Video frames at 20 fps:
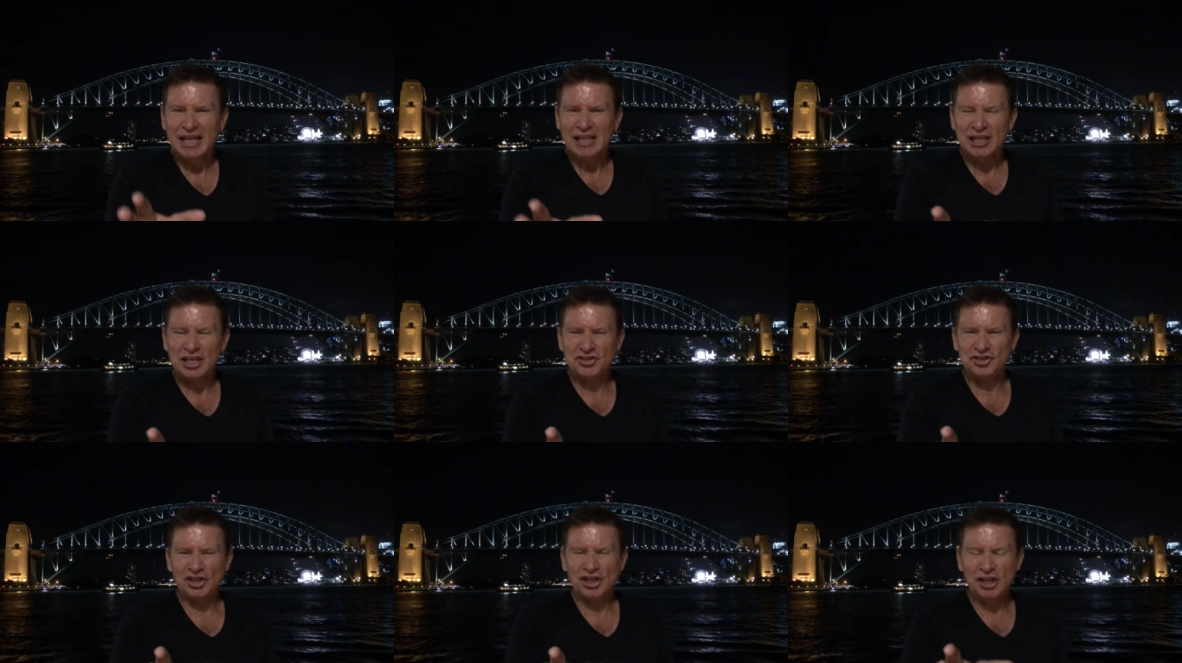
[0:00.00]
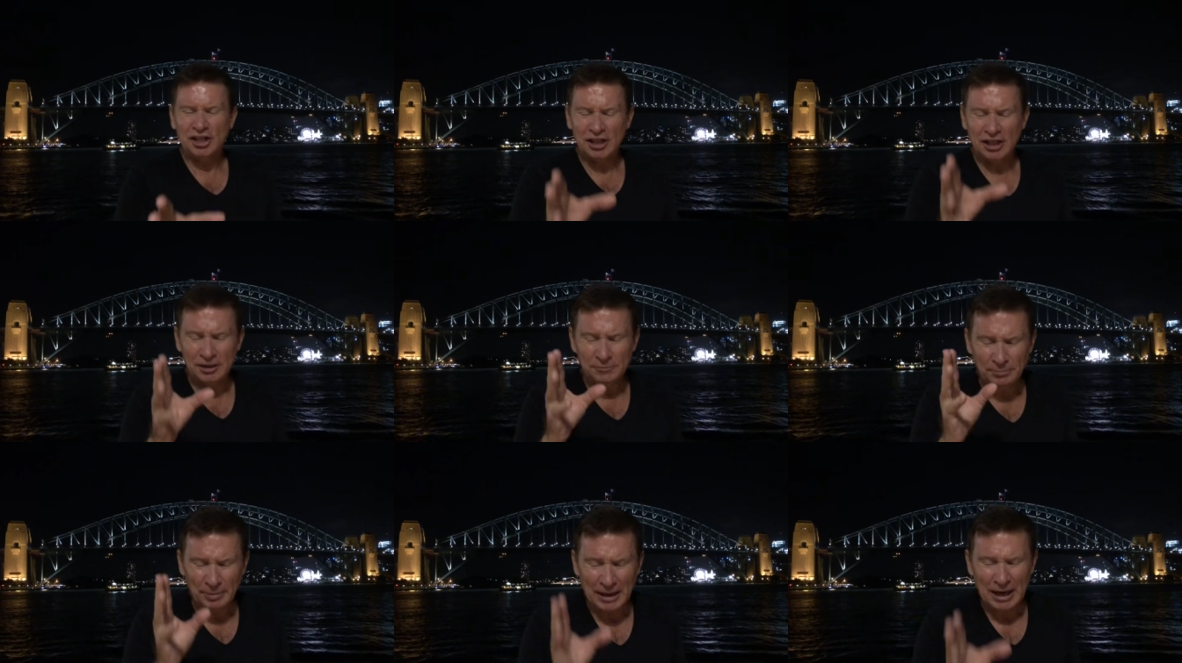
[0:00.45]
Let your
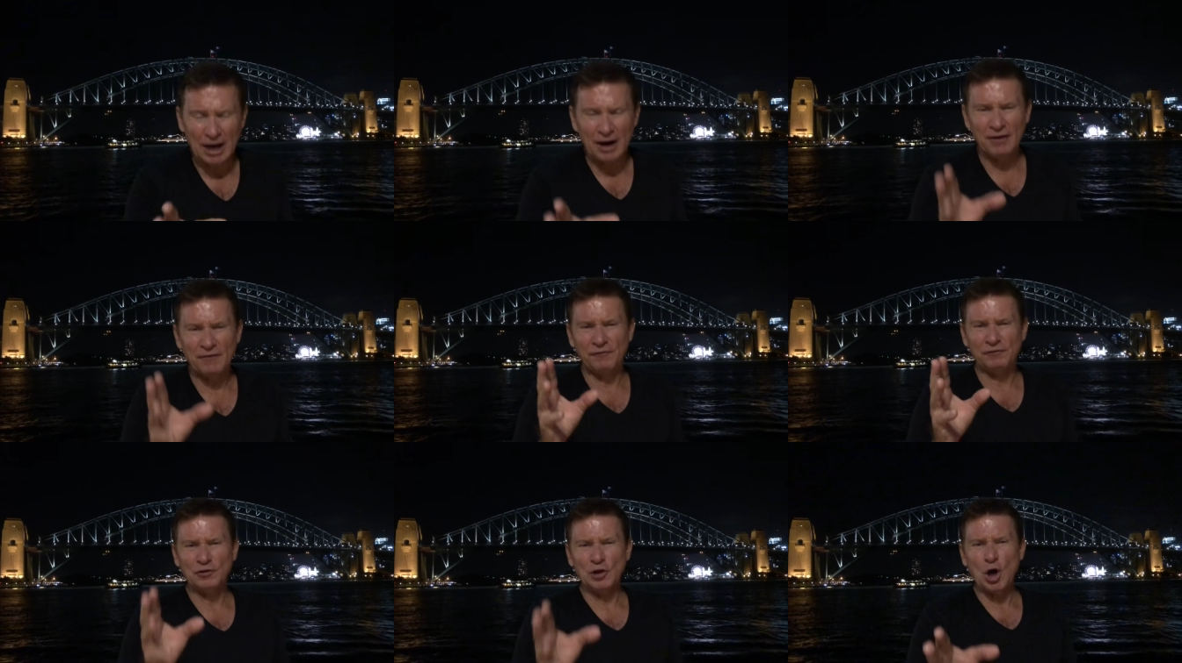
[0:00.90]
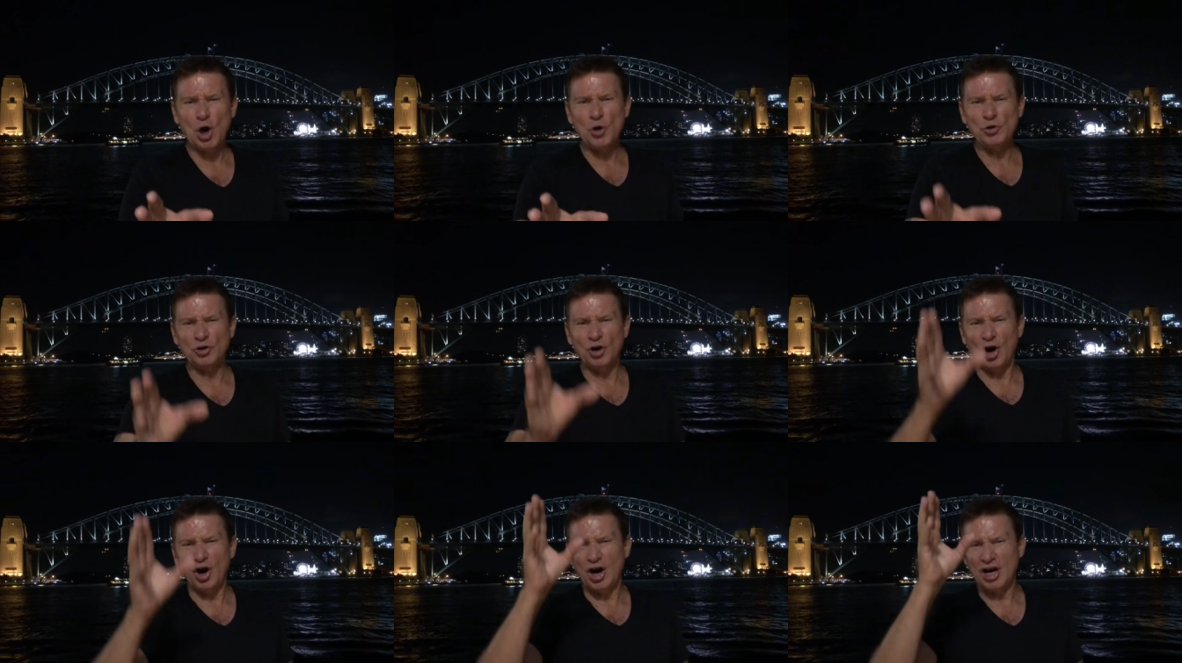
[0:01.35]
healing power flow
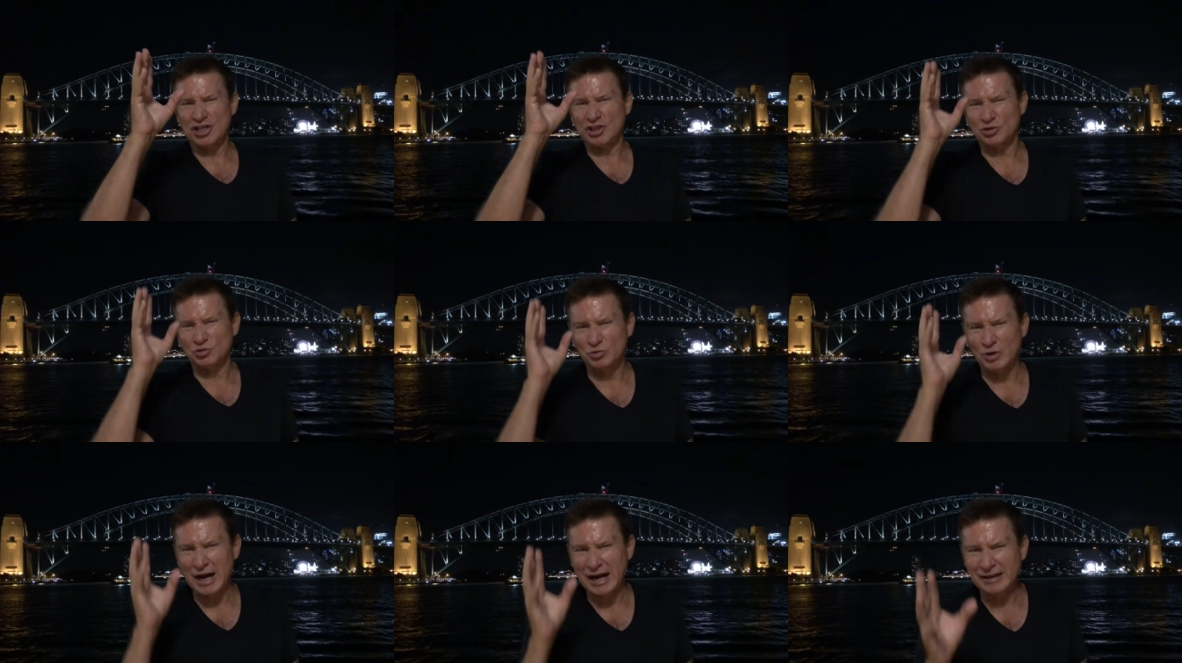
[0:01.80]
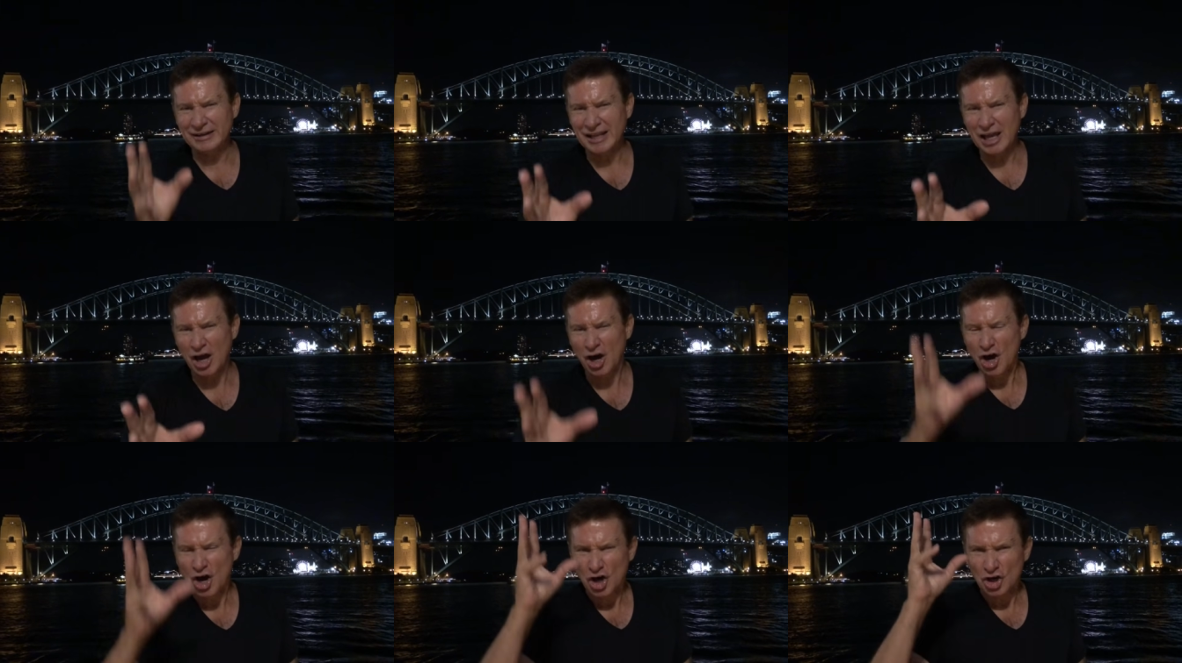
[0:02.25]
into eyes right
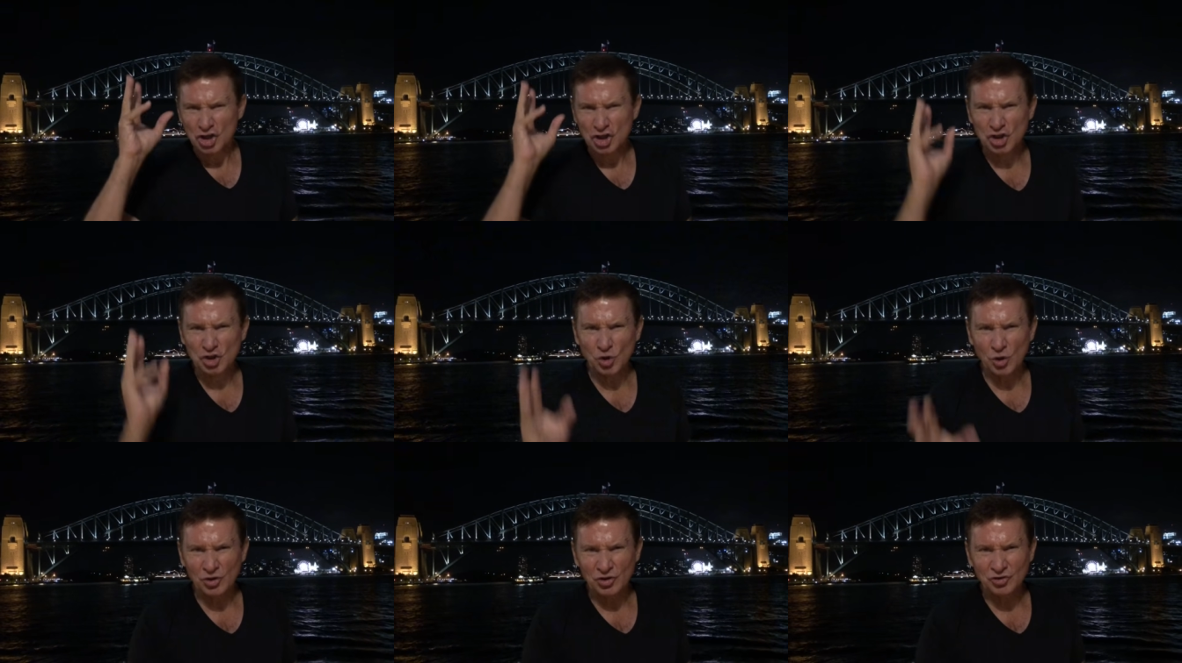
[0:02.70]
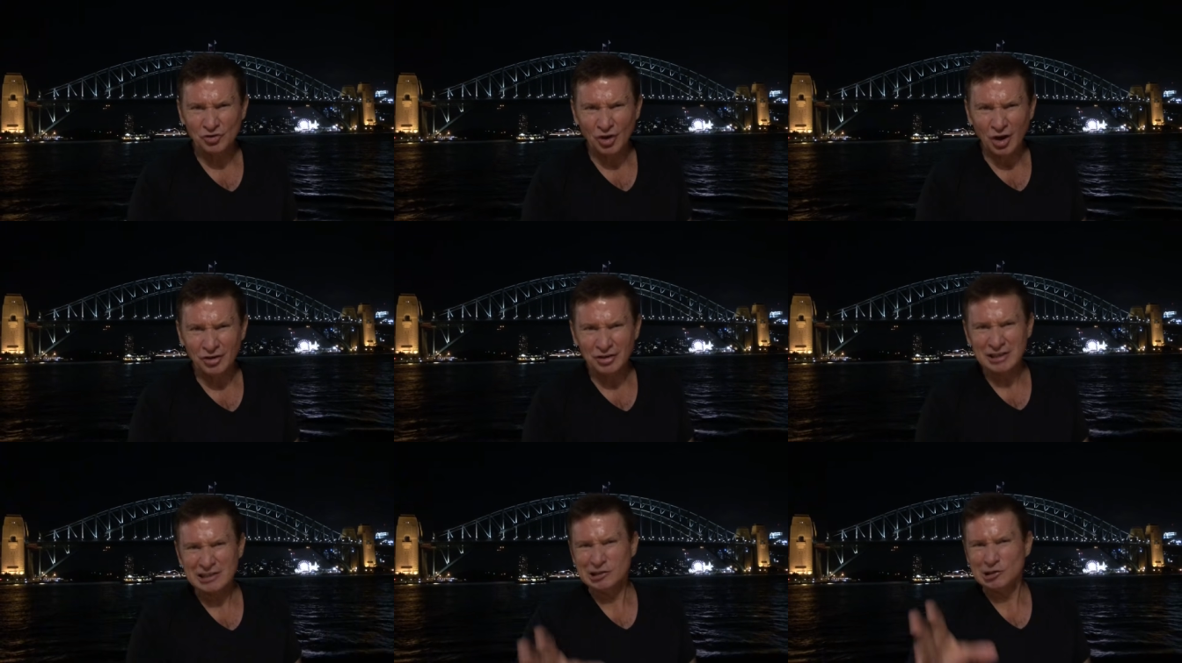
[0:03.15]
now. Short
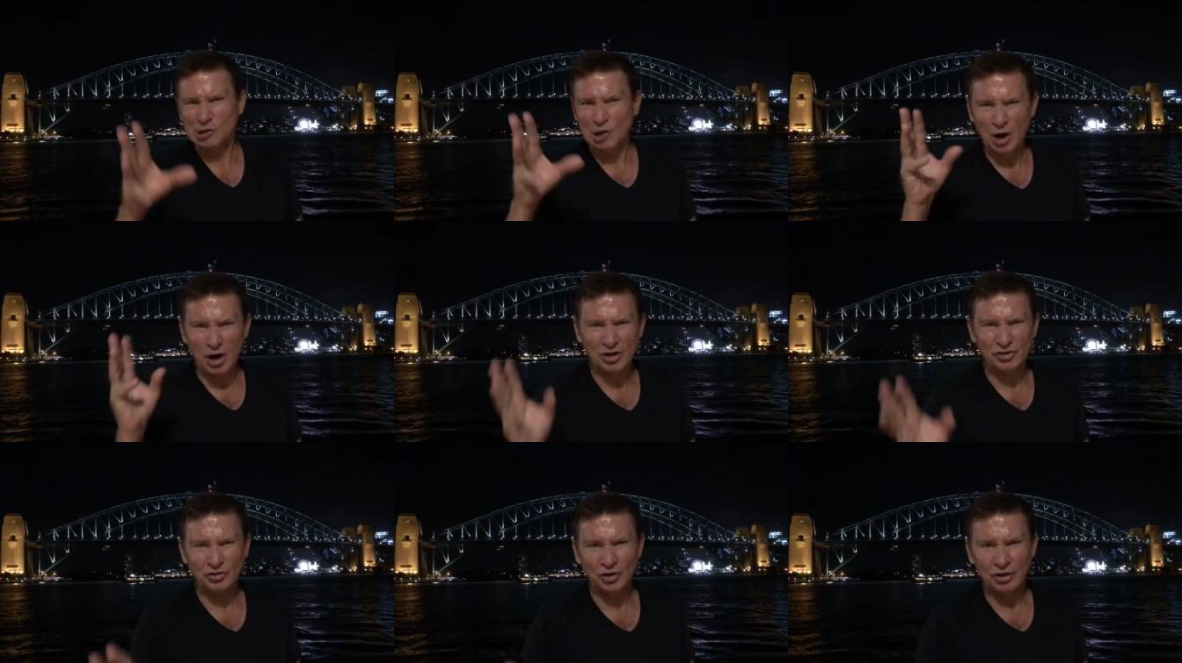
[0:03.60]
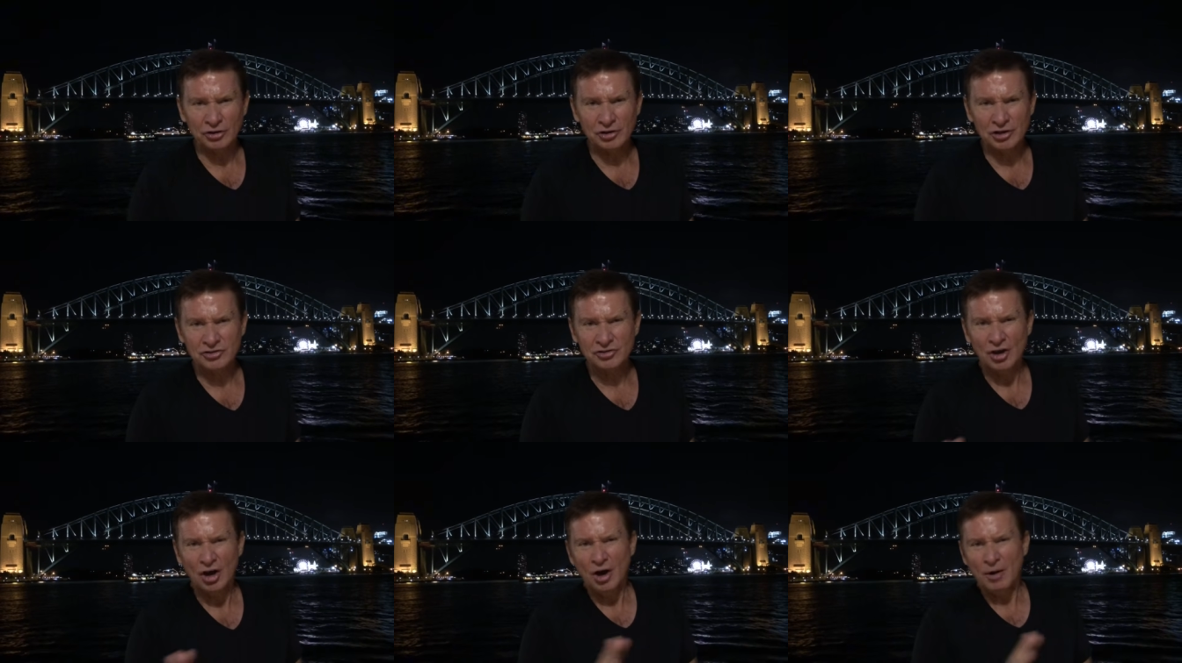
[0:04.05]
sightedness, long
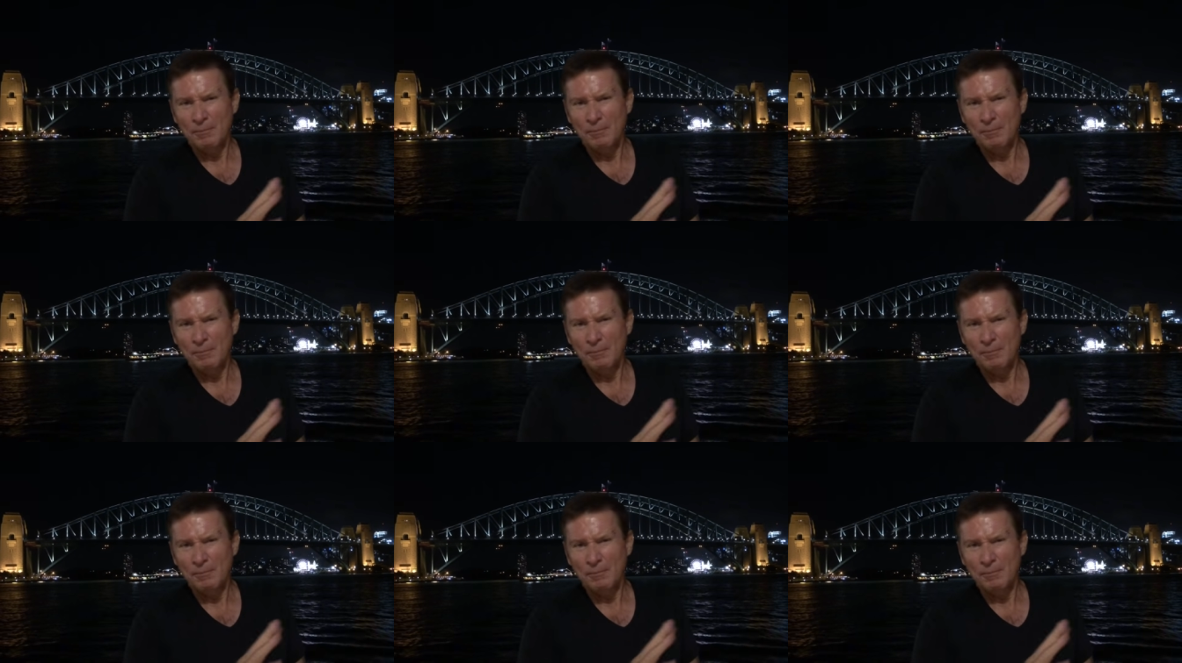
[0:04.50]
sightedness,